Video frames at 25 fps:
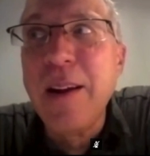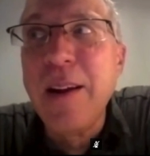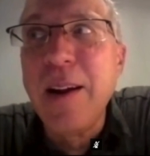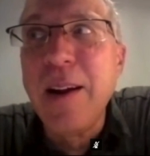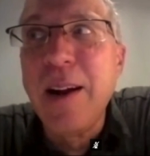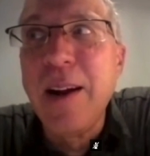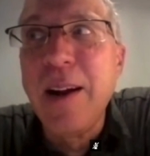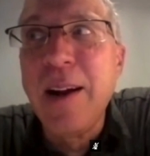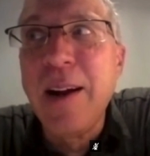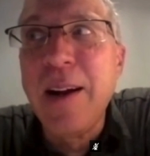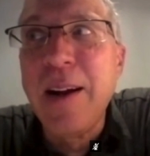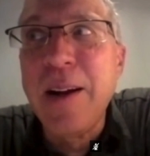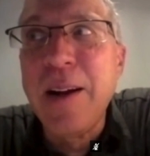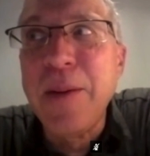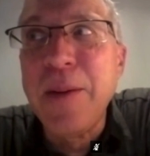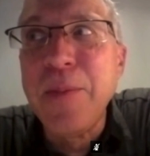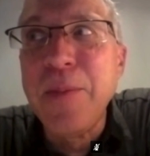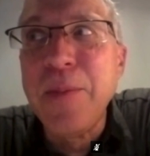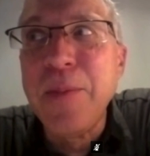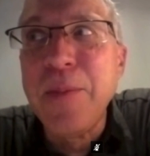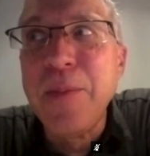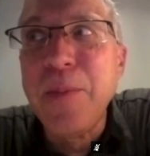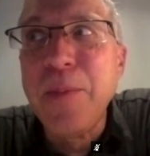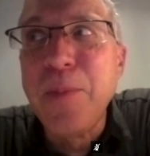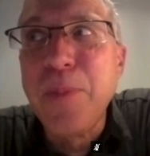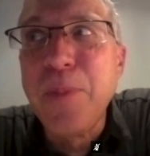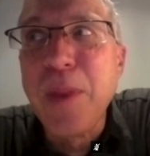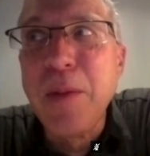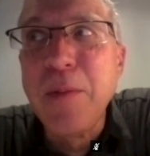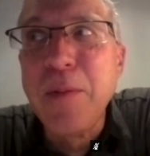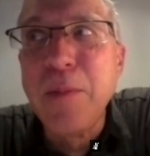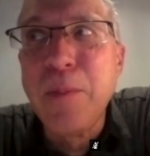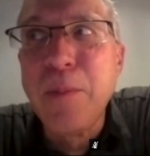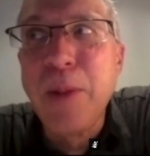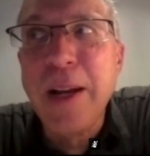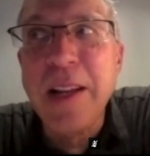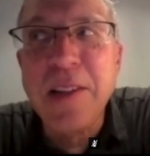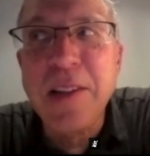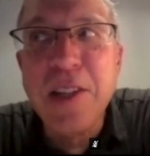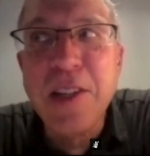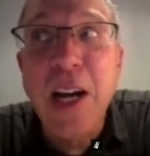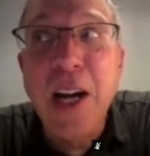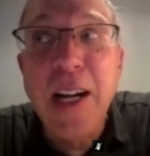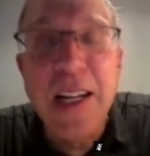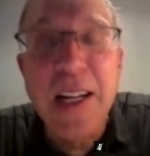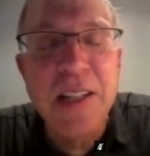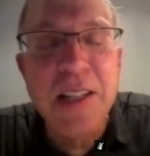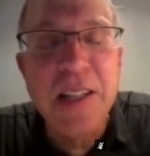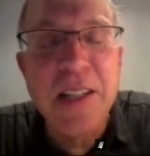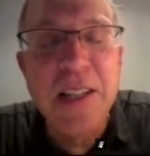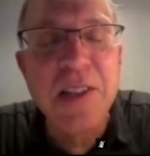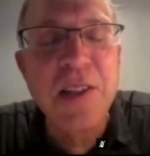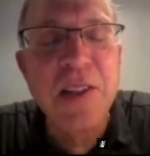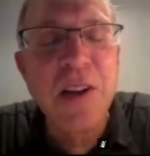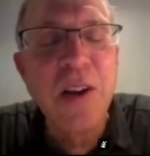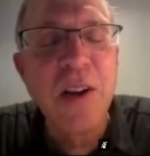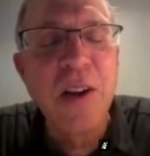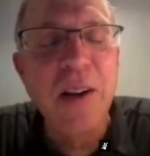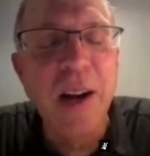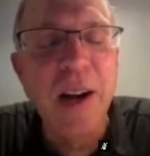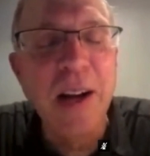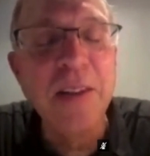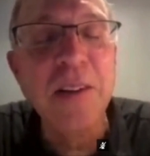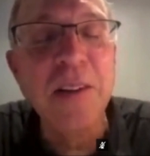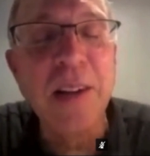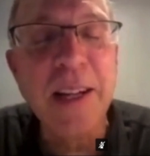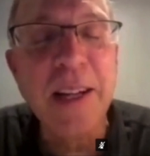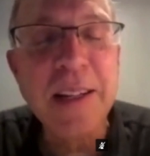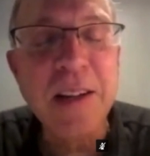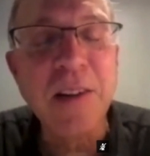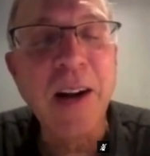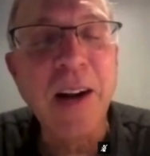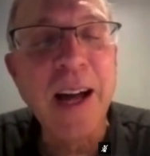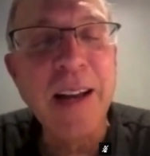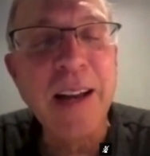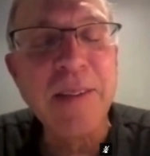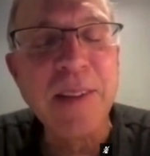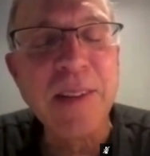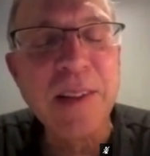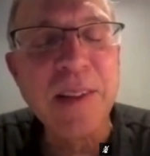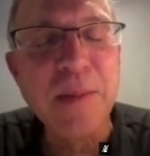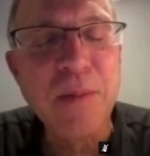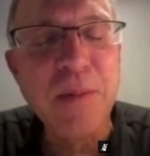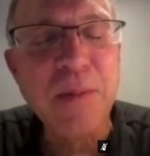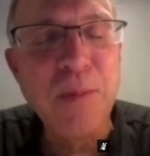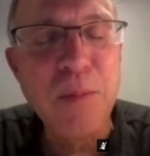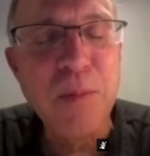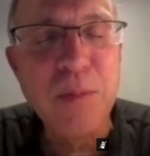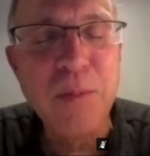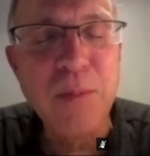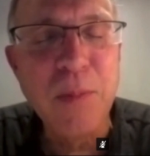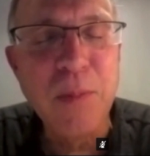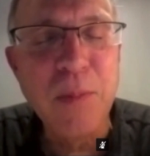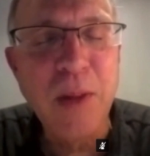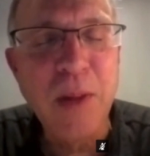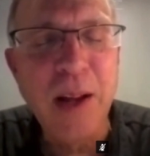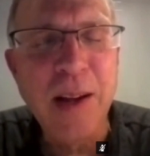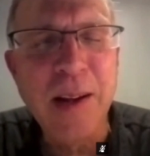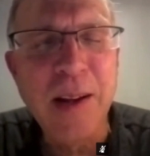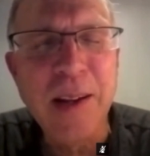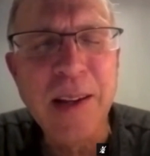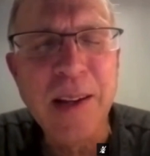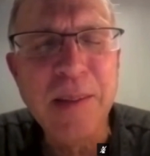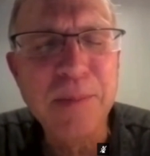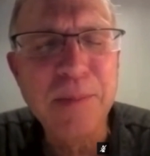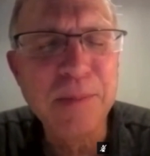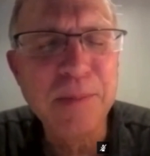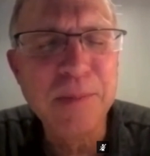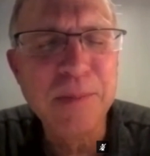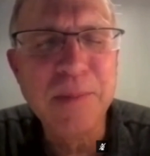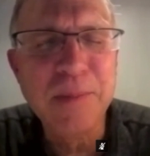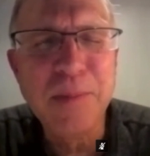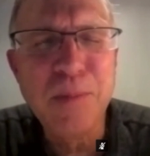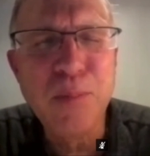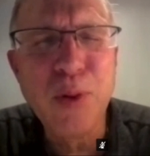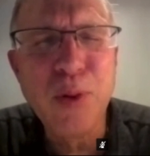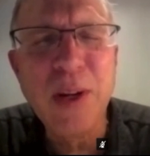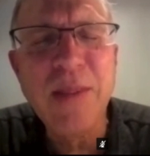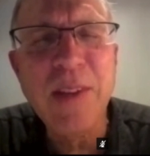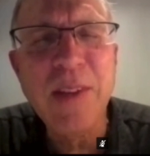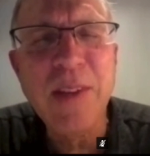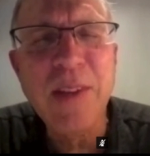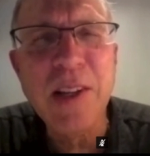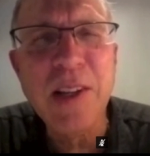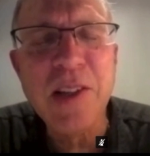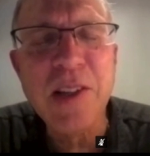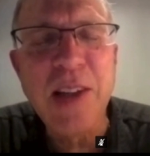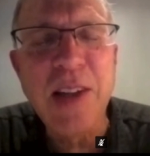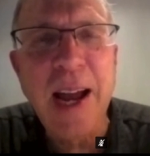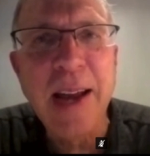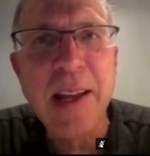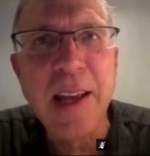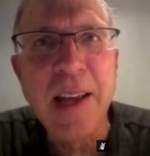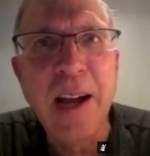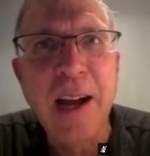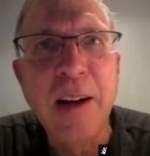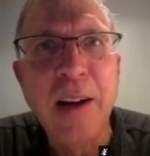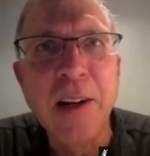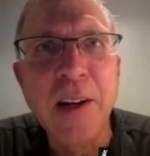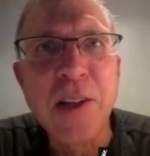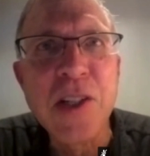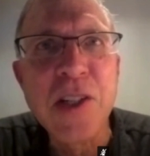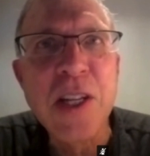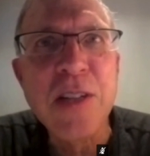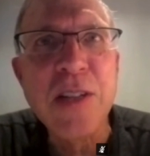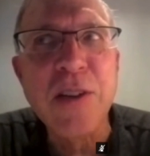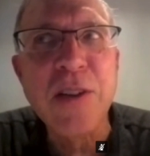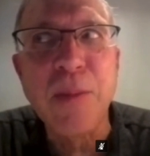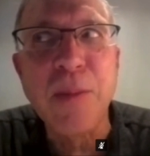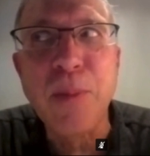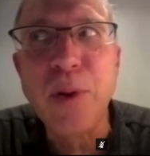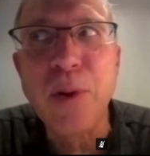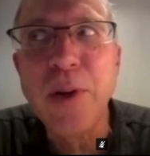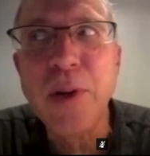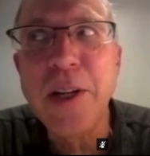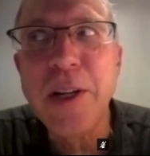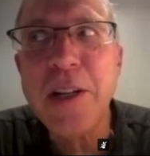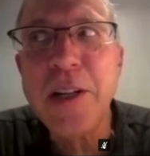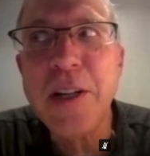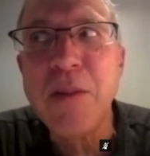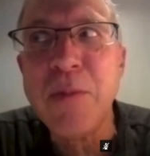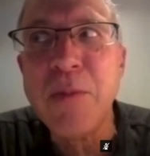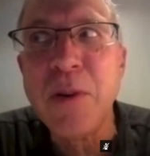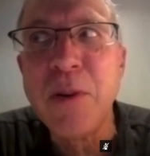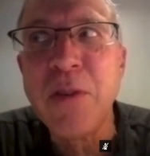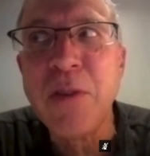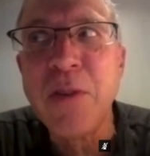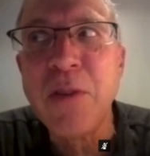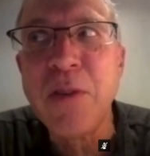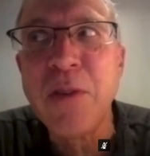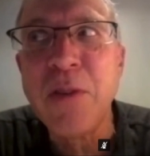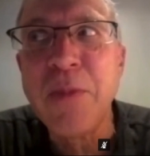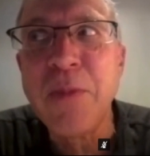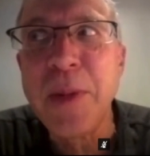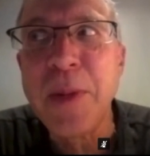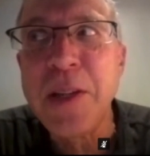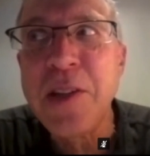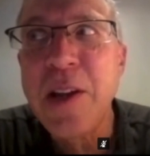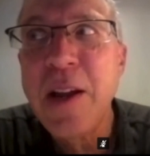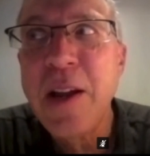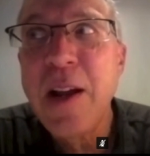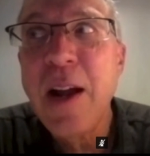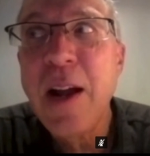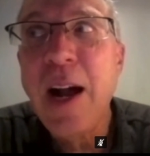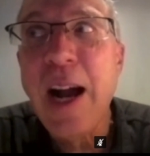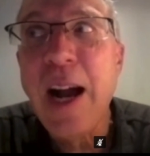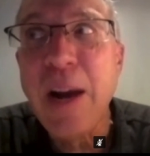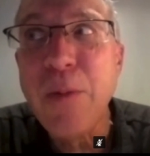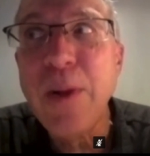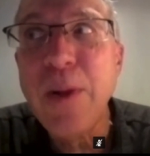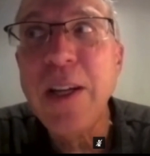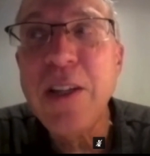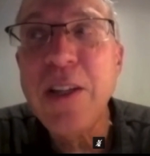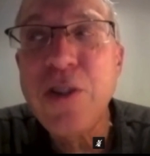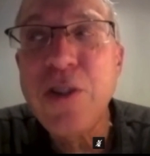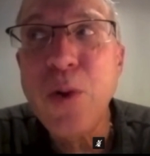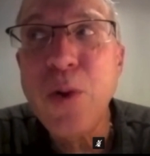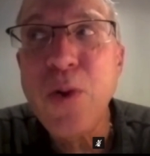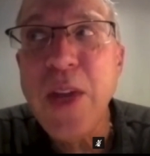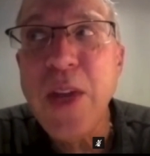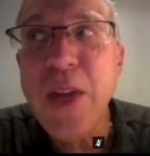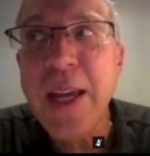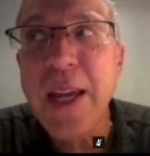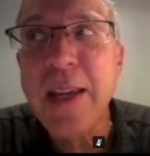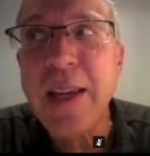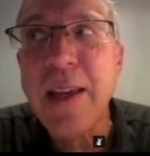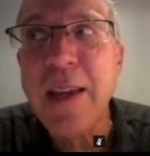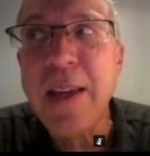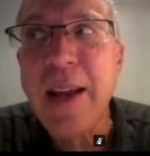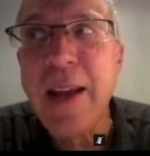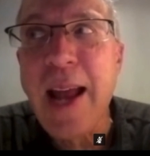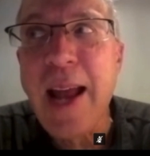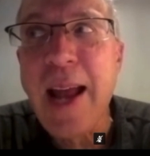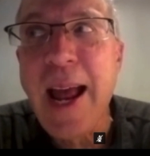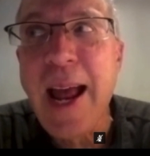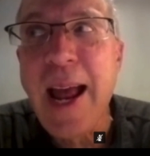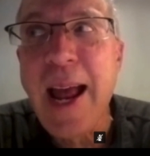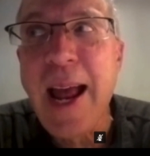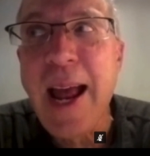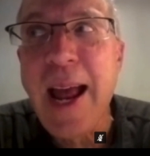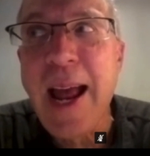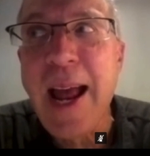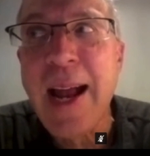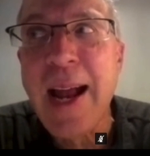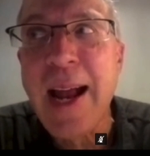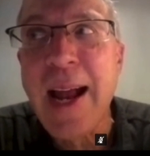but it does, unlike a lot of previous ideologies or political movements, I really do think it has